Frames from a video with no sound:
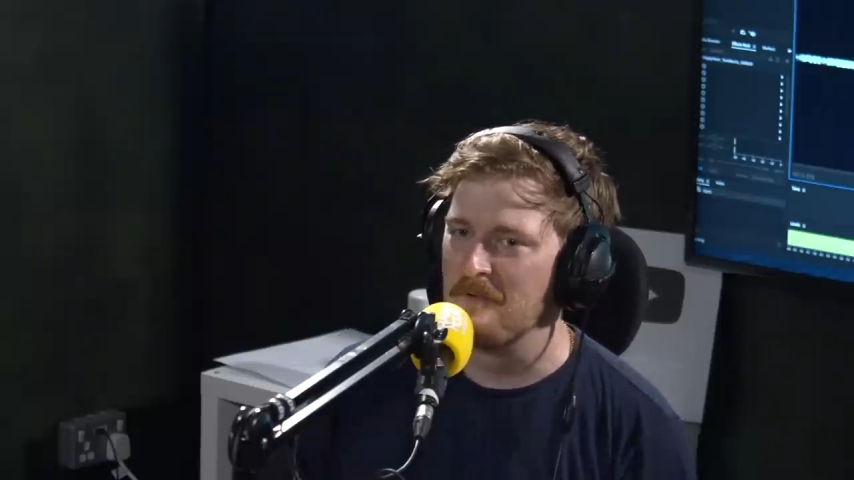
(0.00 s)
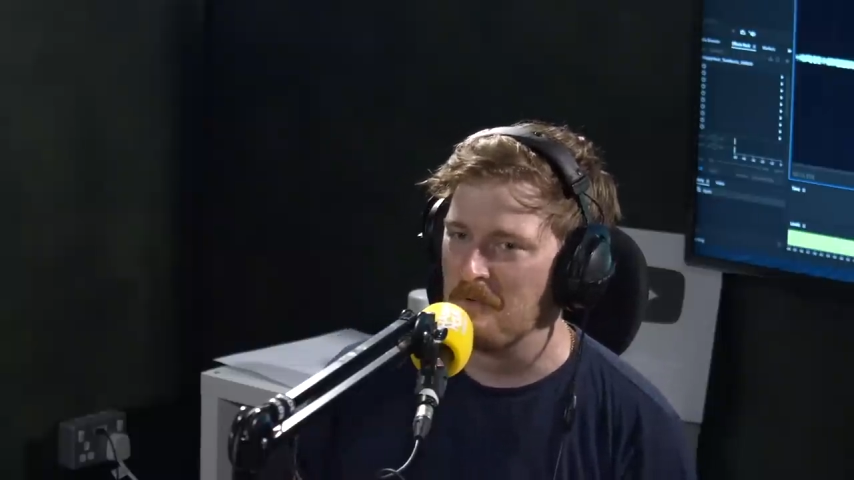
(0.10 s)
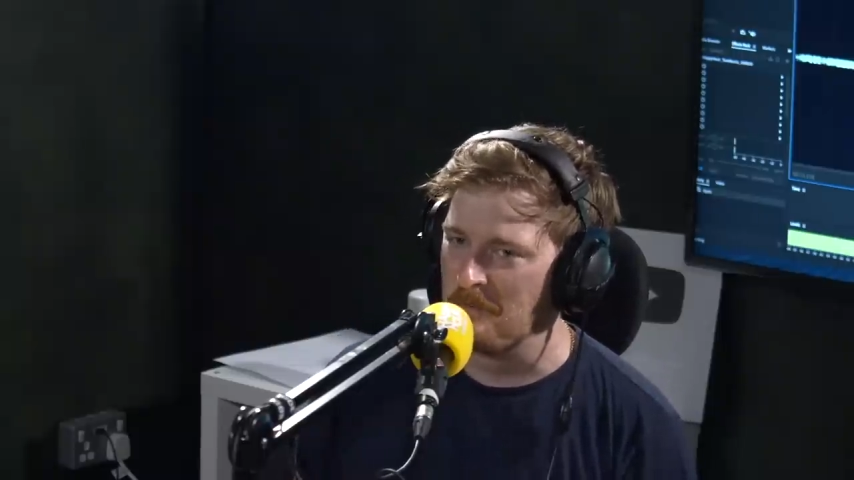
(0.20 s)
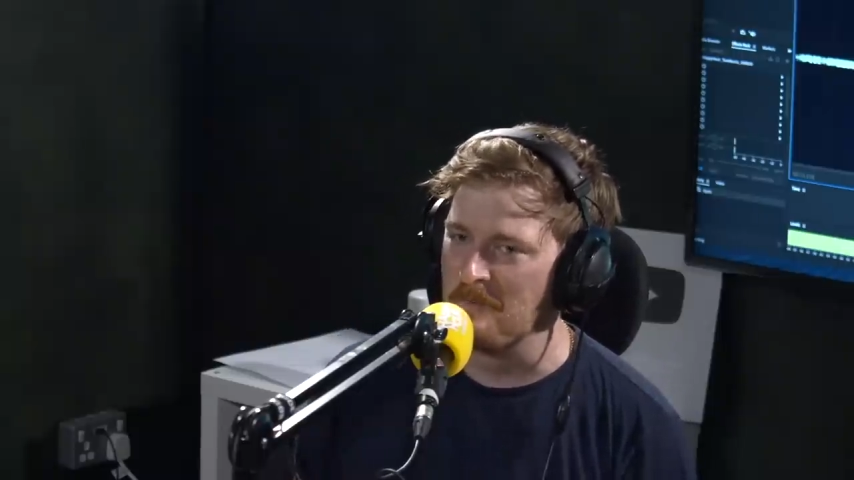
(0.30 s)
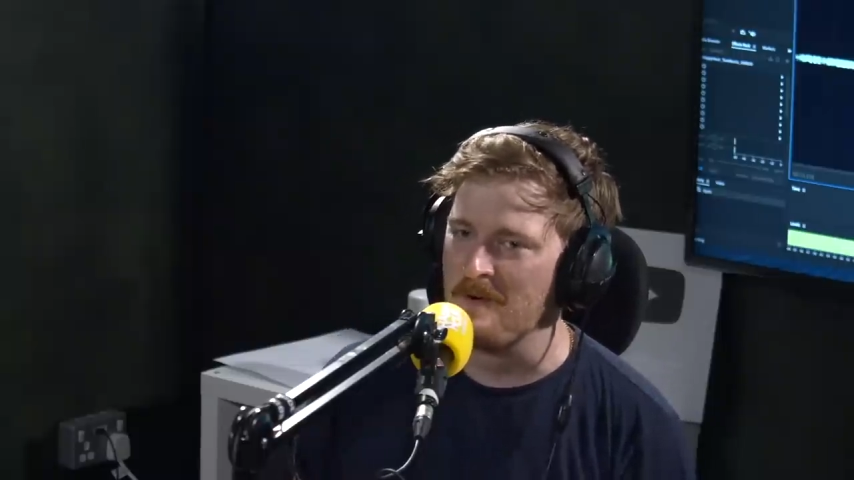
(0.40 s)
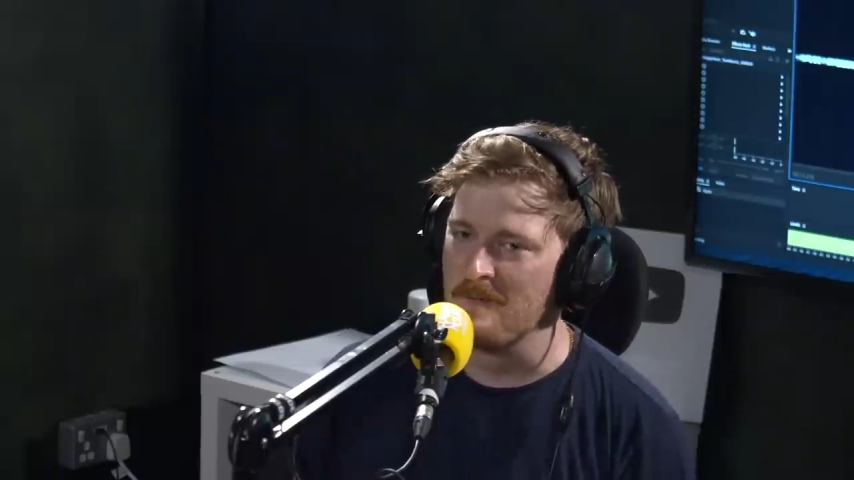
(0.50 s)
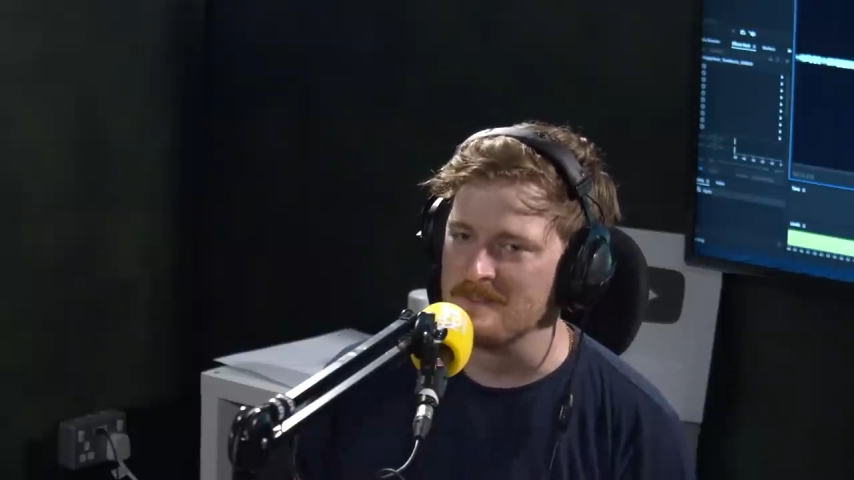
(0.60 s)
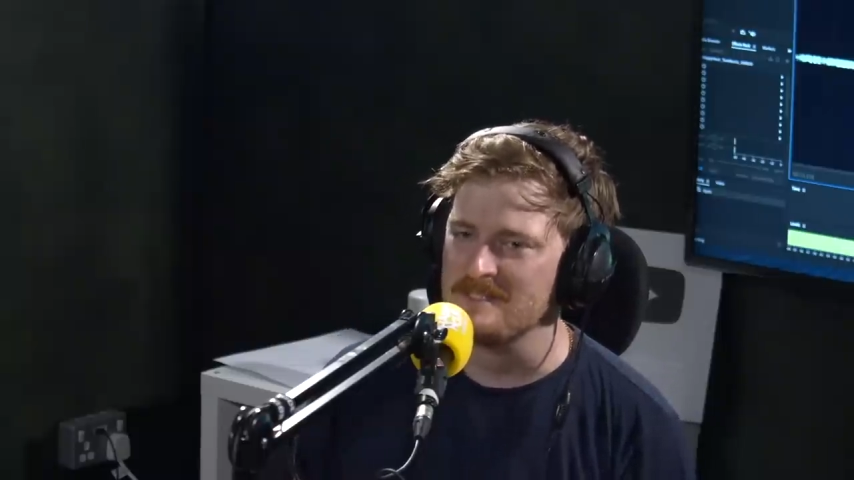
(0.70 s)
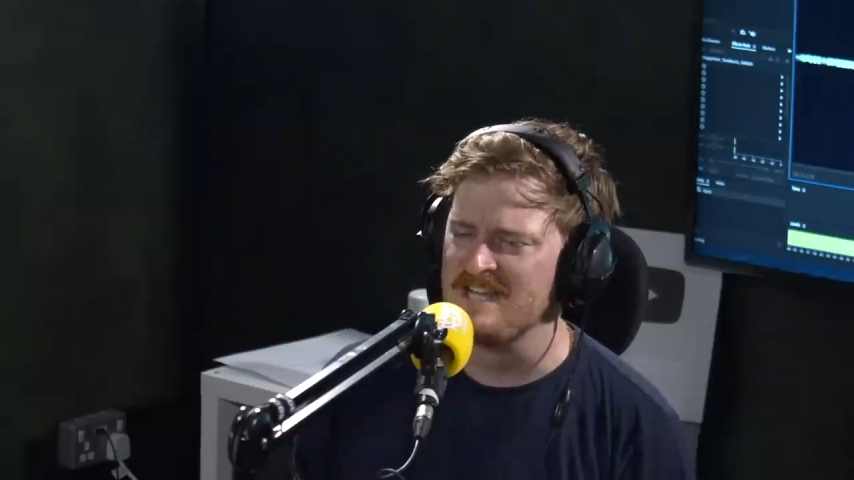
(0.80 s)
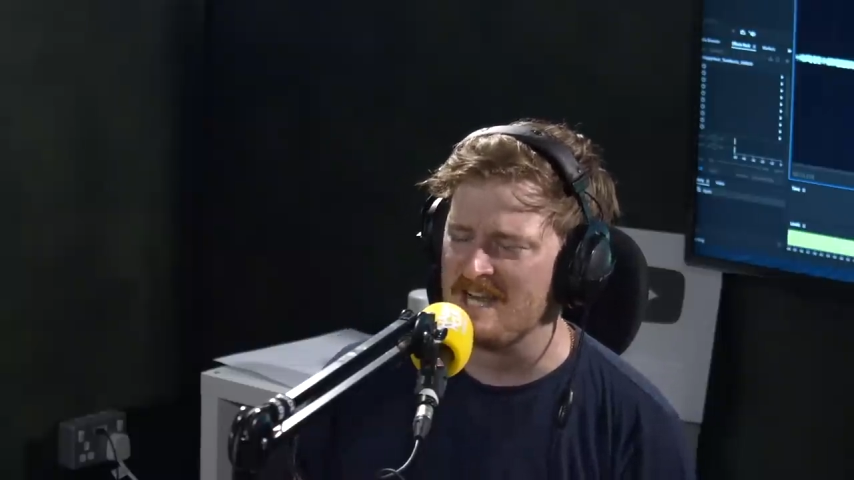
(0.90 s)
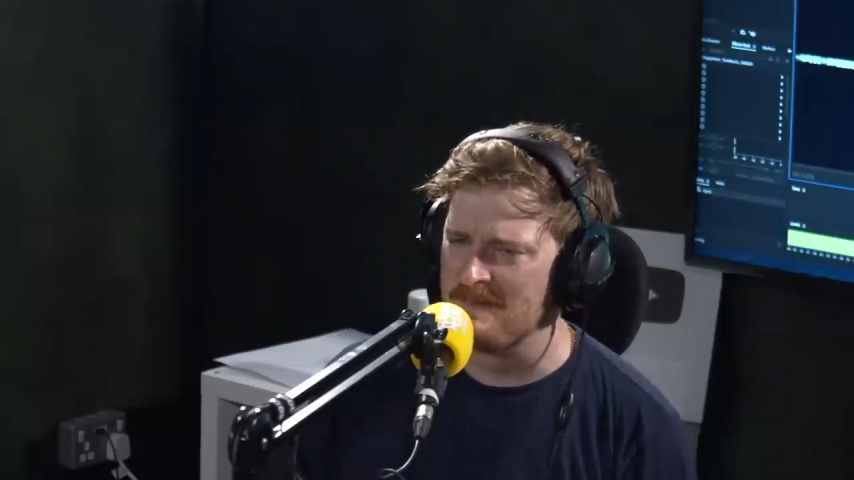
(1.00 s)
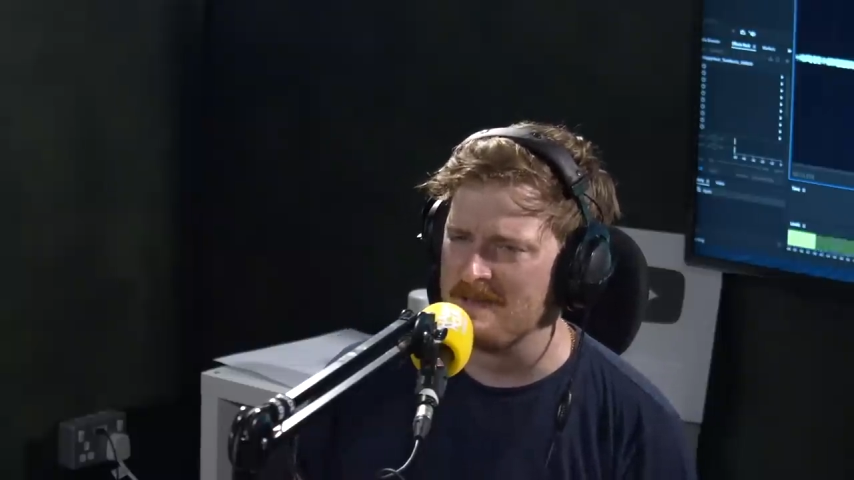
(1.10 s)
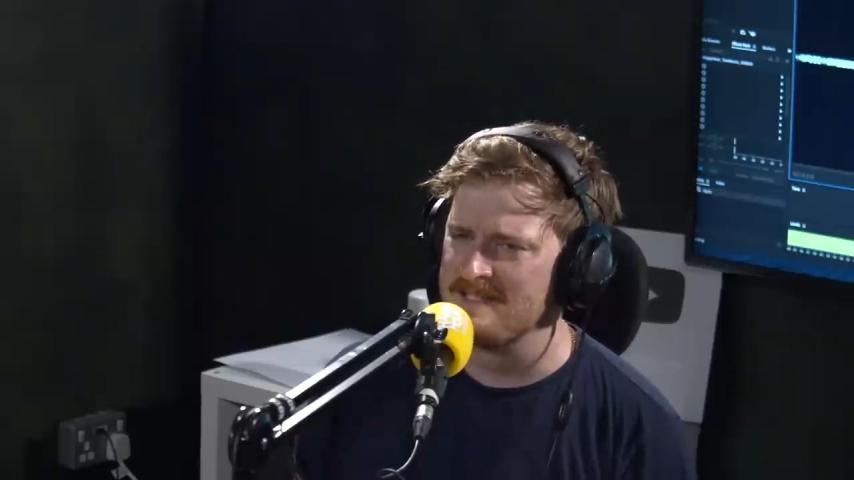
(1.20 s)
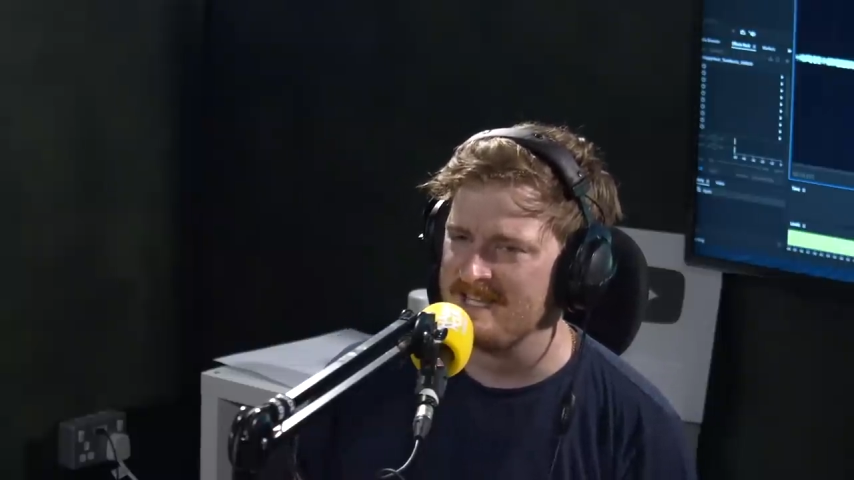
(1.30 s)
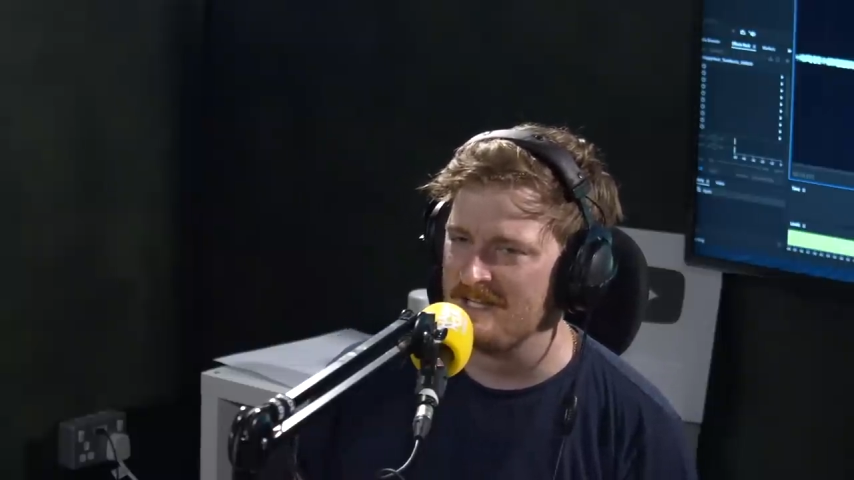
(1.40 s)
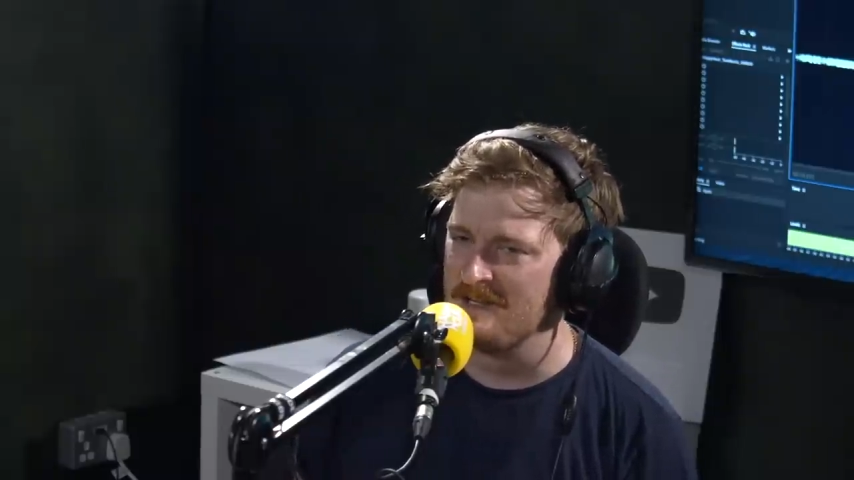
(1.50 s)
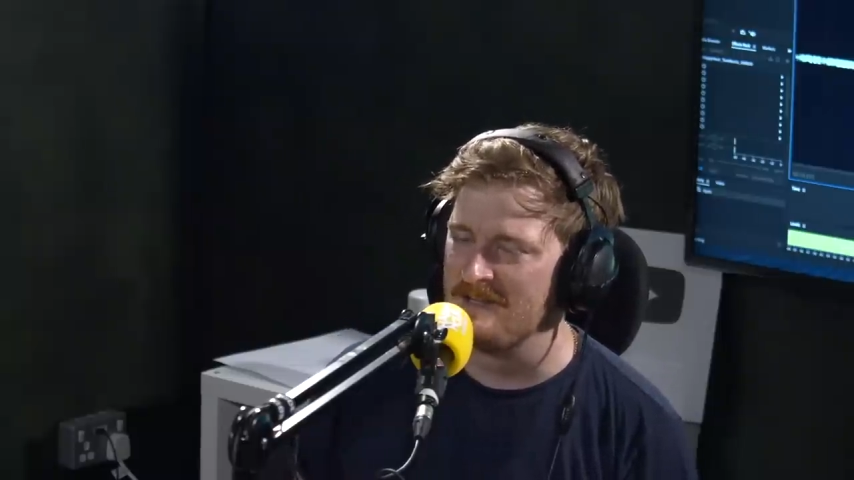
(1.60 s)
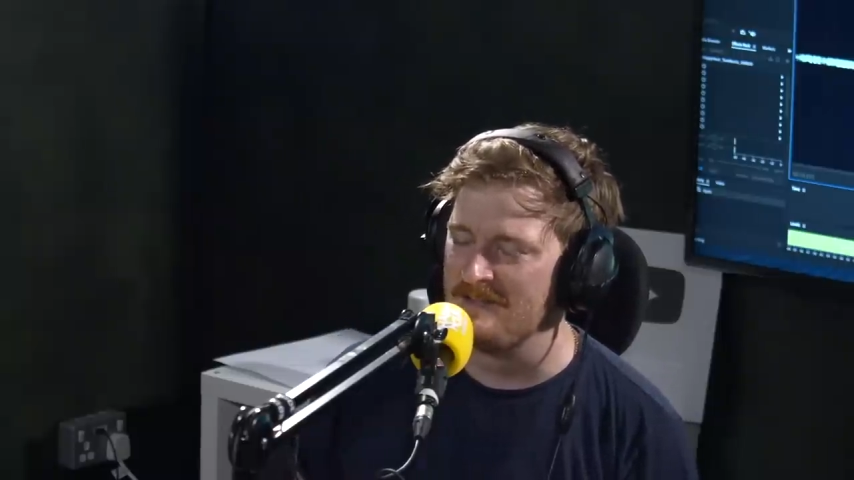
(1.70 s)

awkward moments. Jaack made me tell